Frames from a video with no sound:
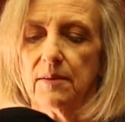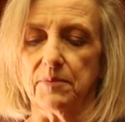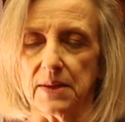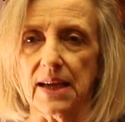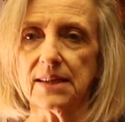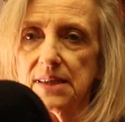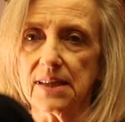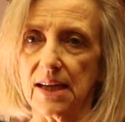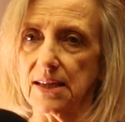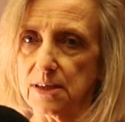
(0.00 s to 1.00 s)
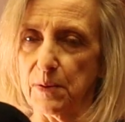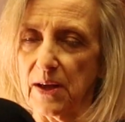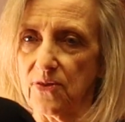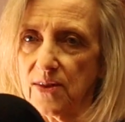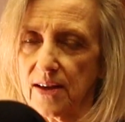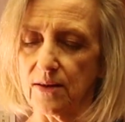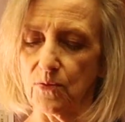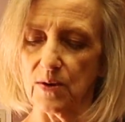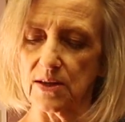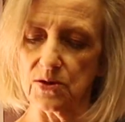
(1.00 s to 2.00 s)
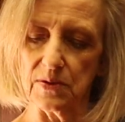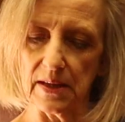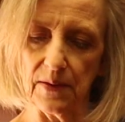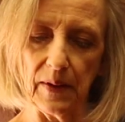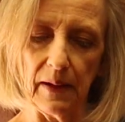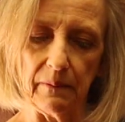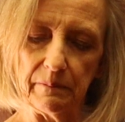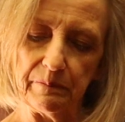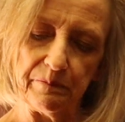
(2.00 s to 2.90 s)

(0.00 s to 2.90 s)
but that's the next best thing. It works really well.